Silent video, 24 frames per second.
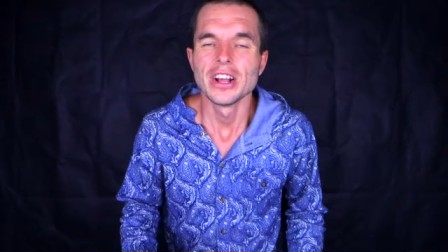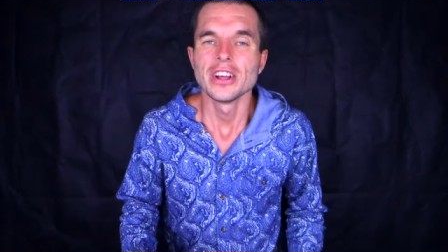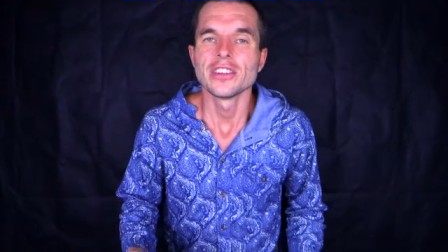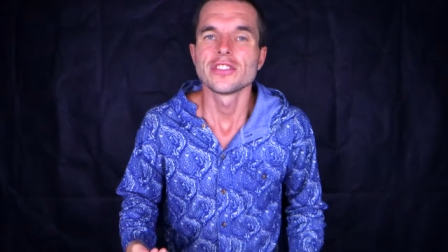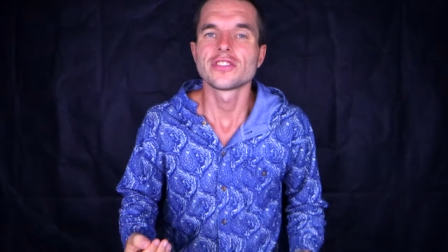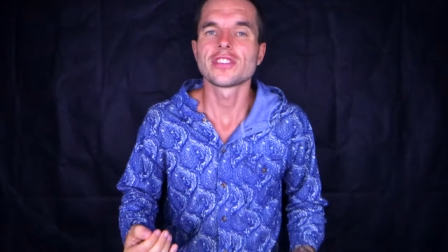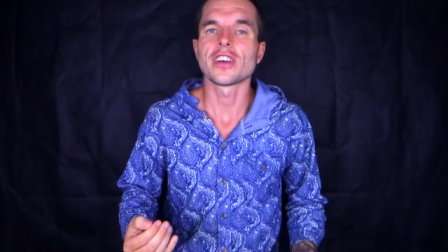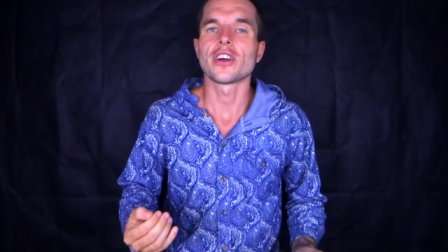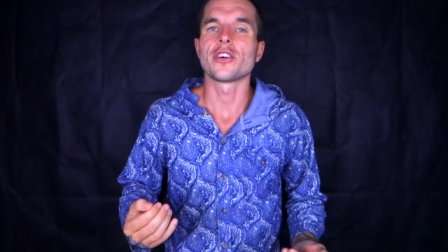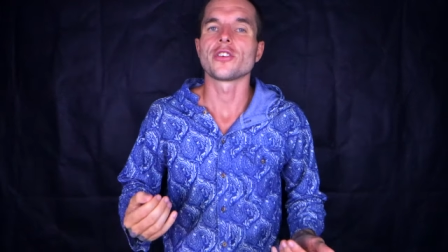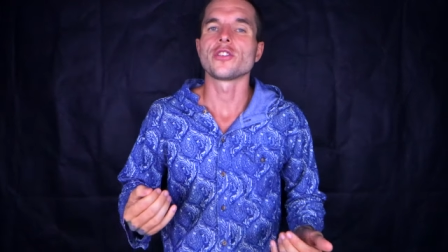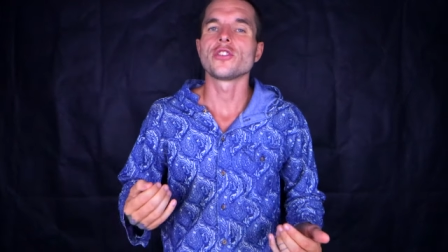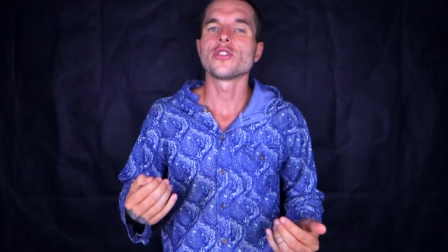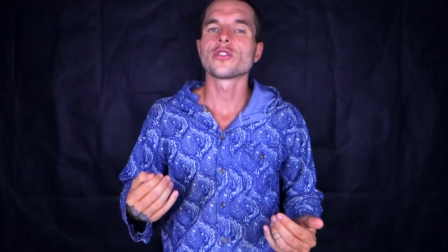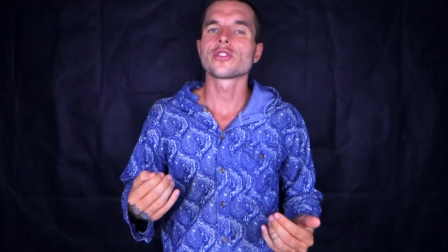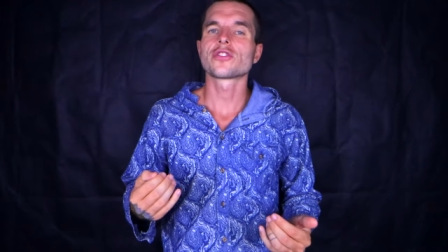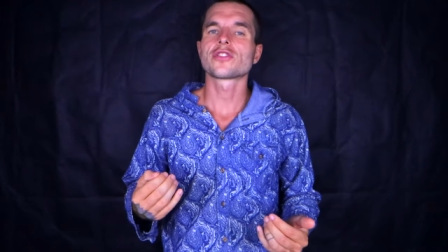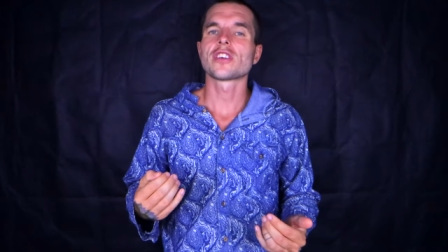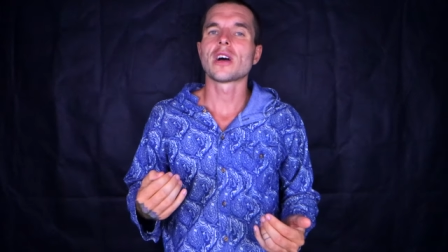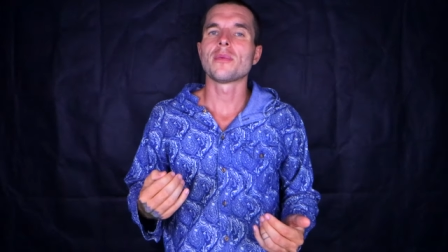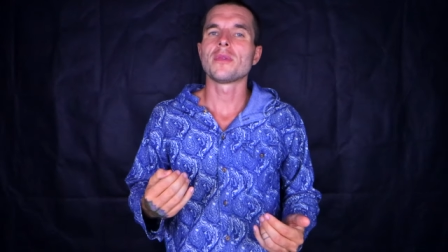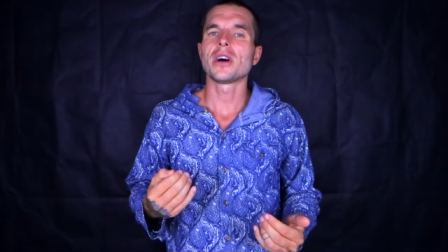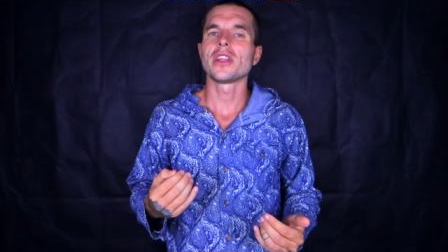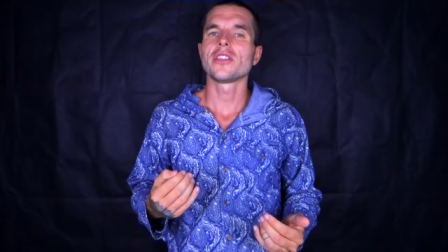So you're
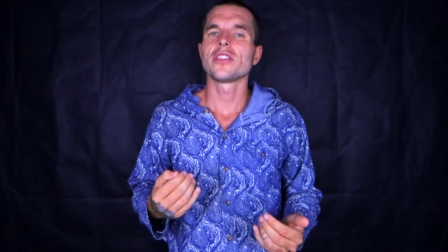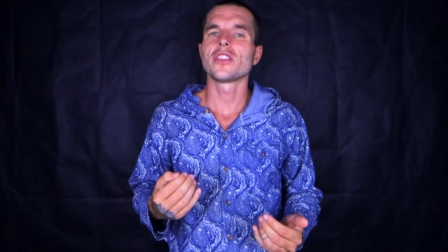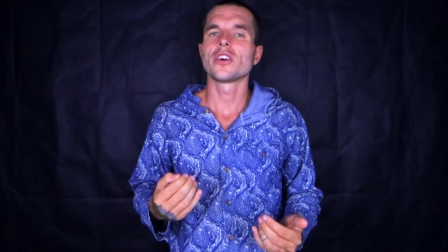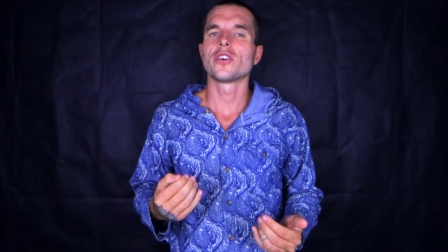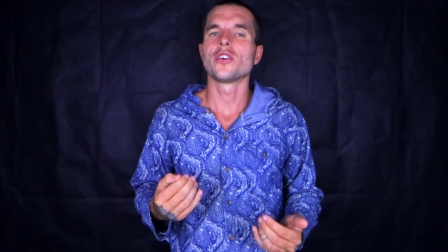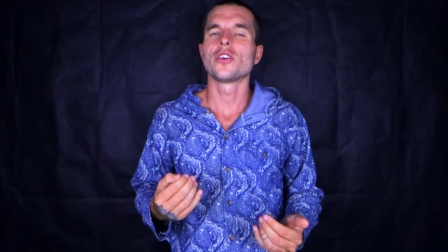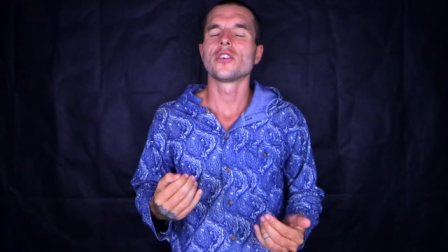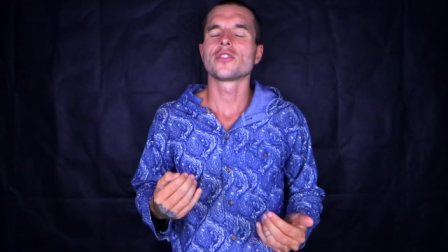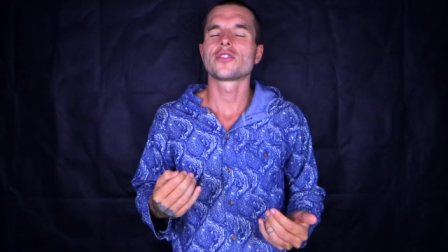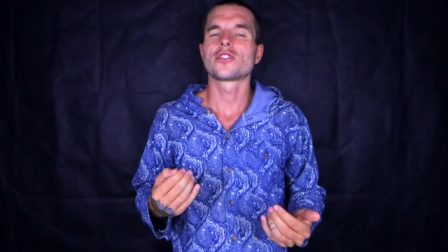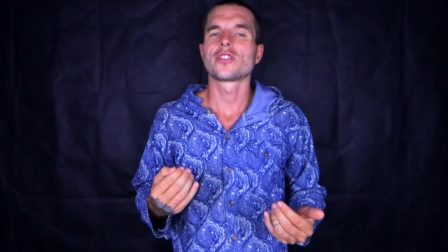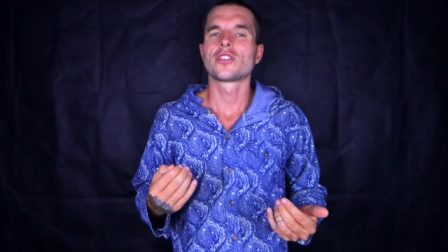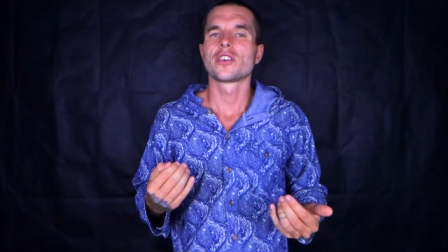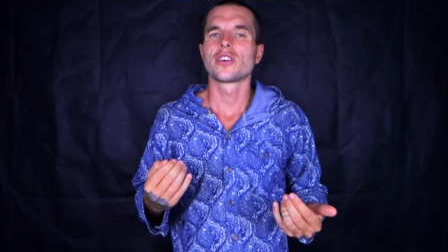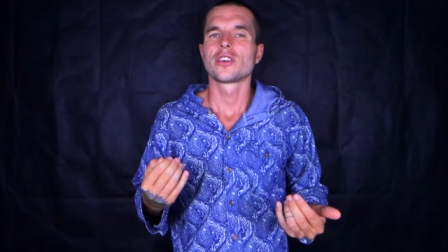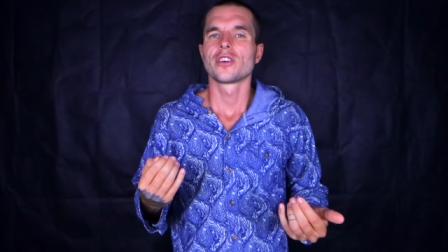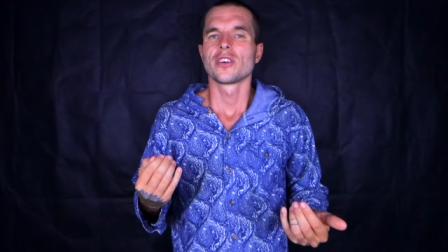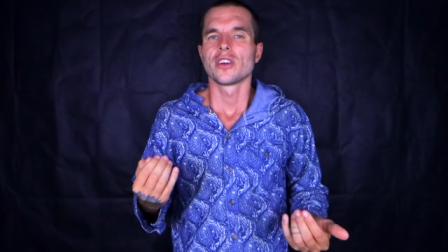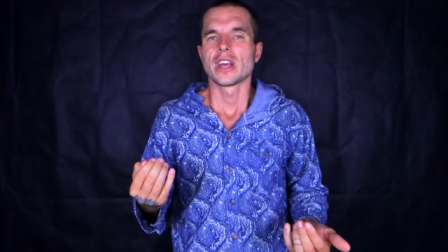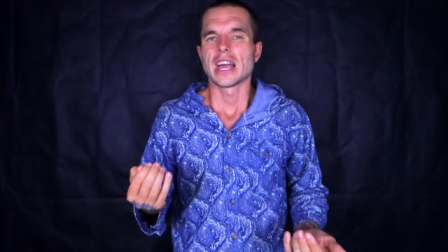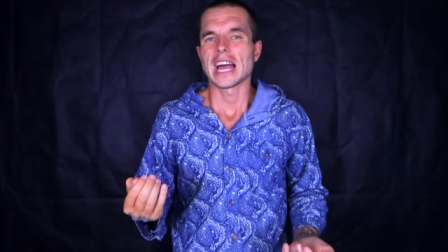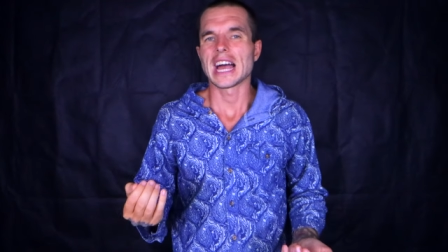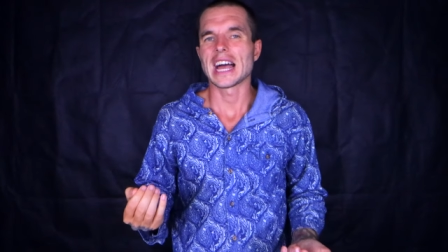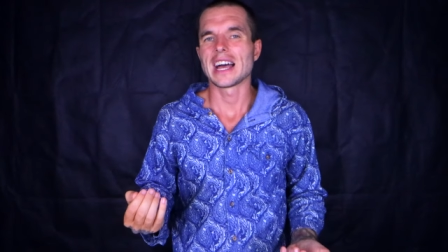someone that
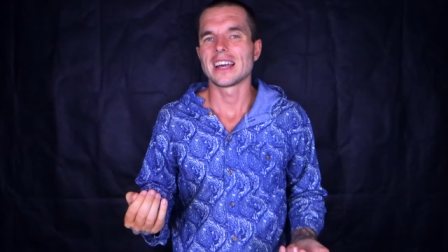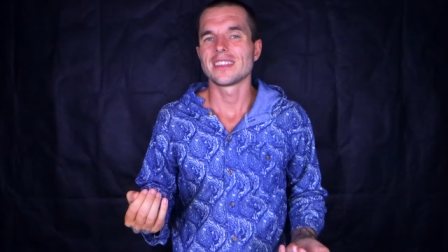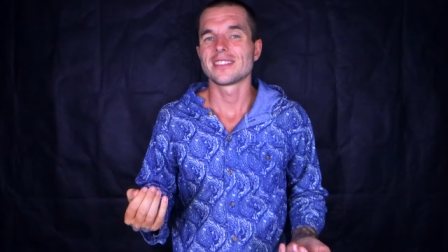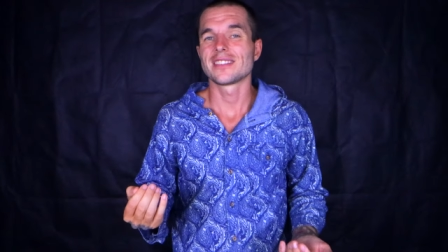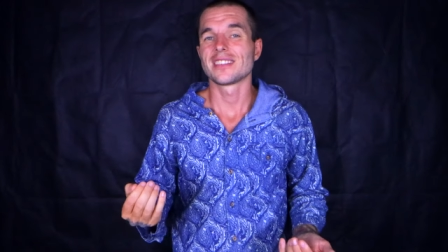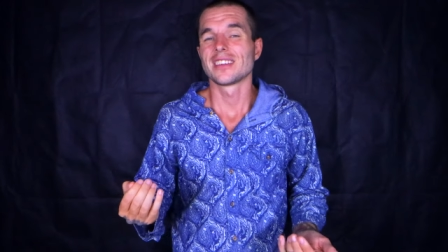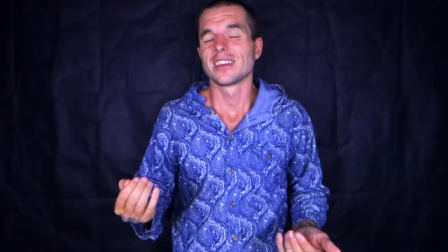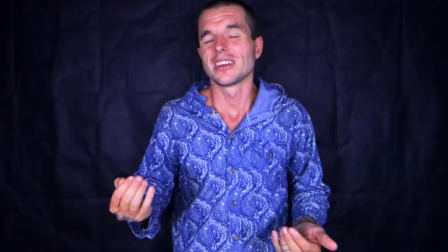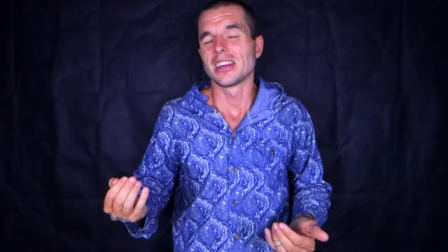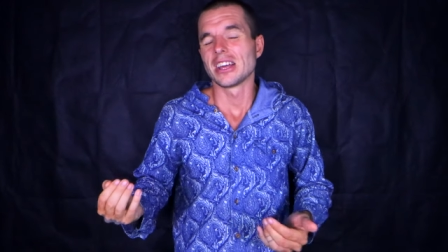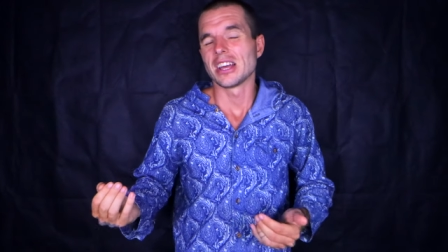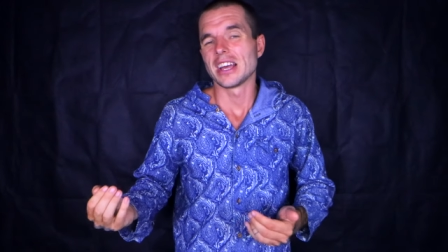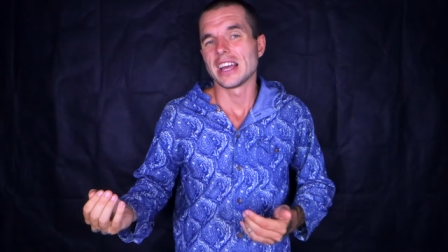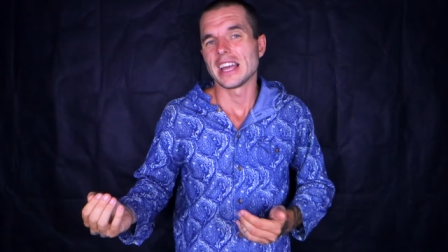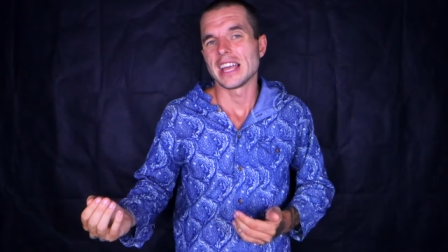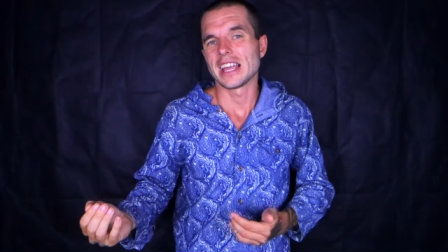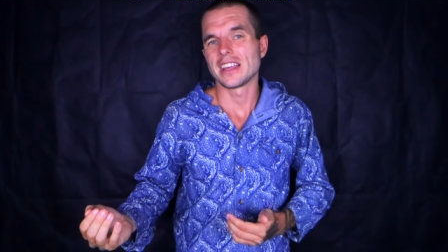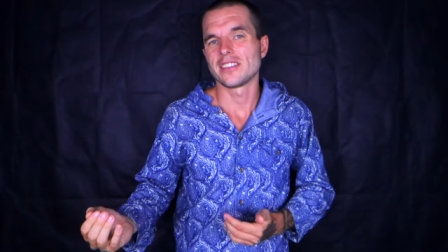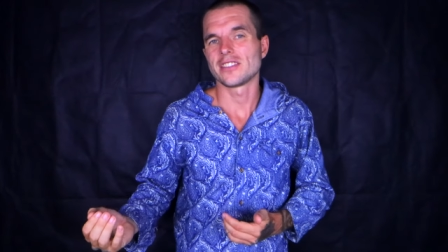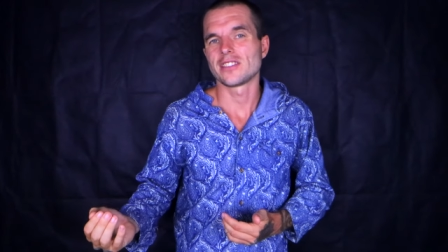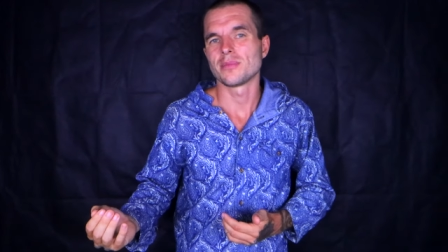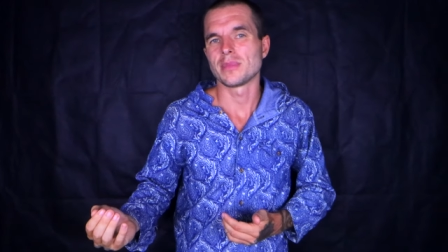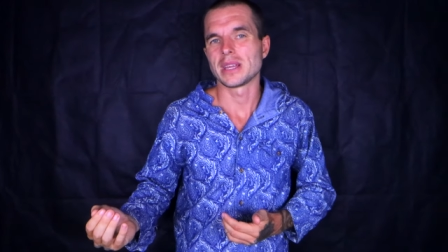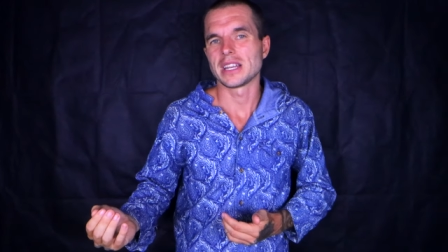has
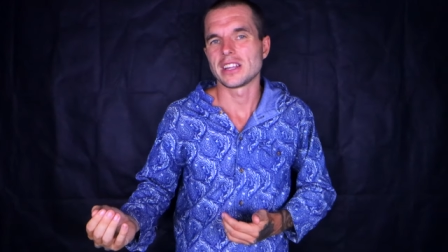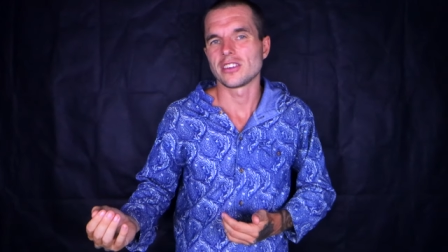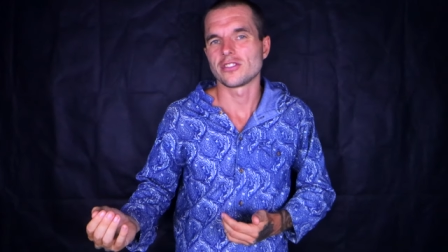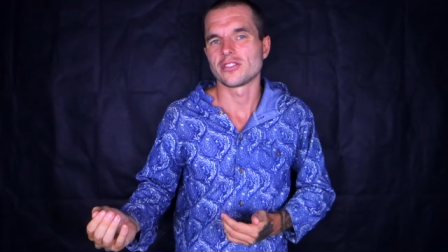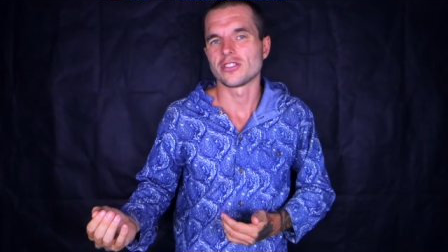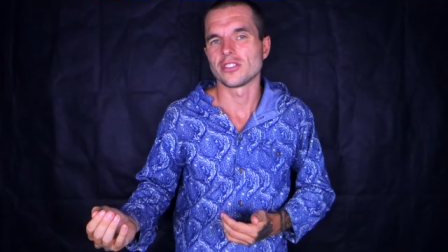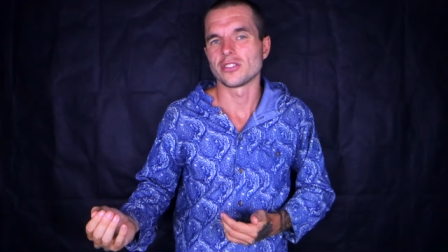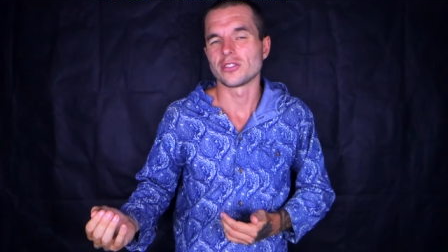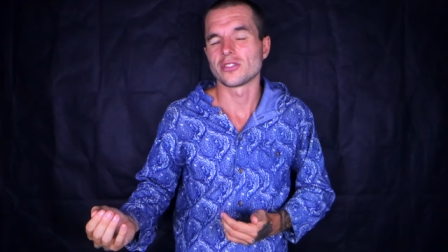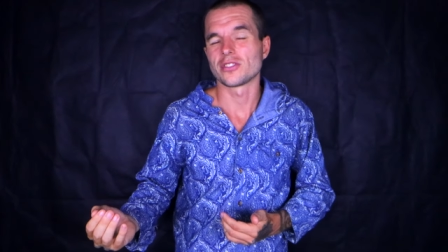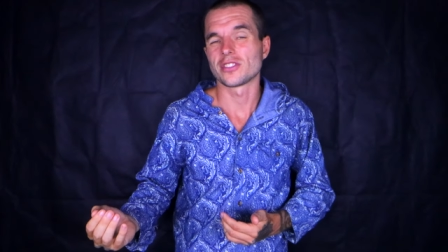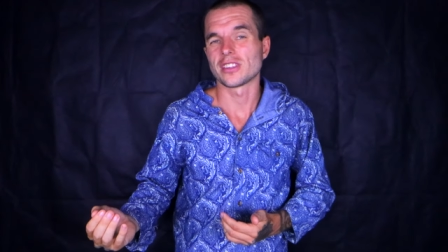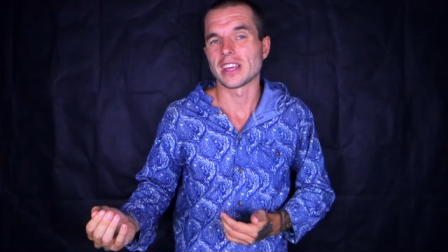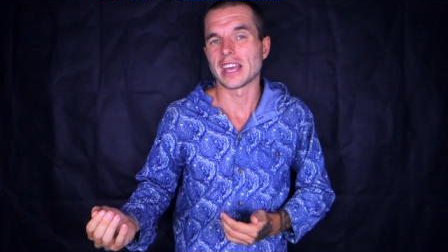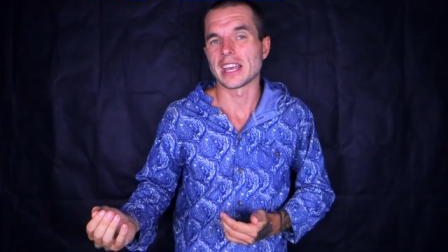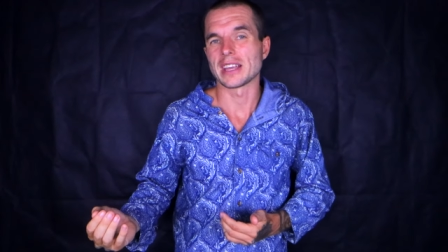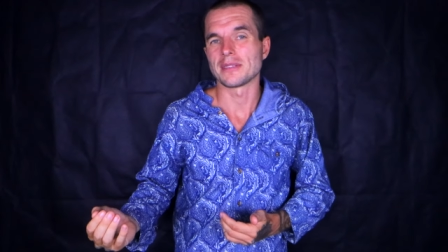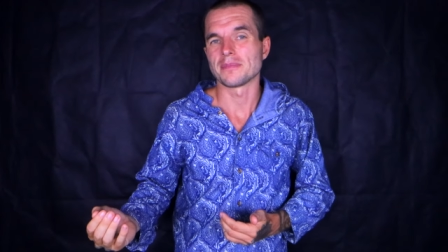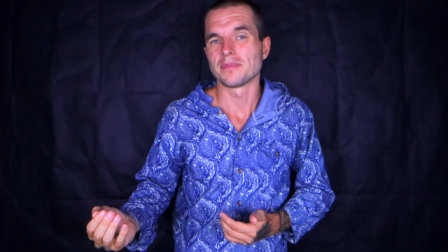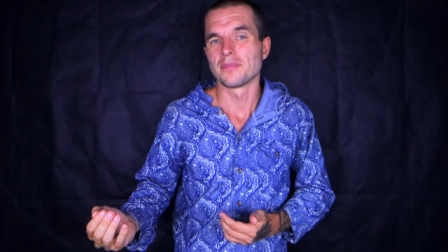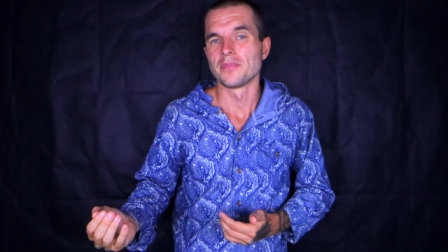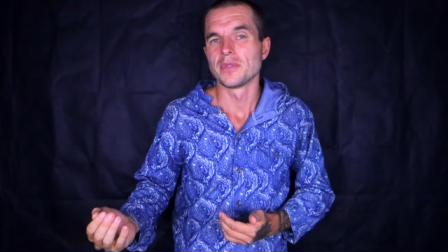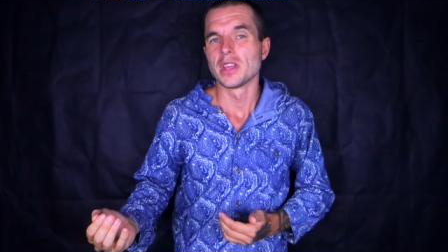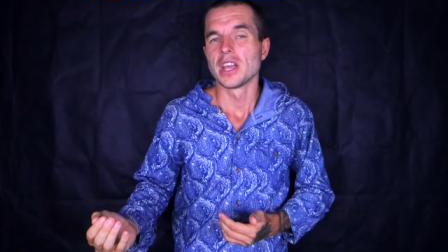histamine issues, say.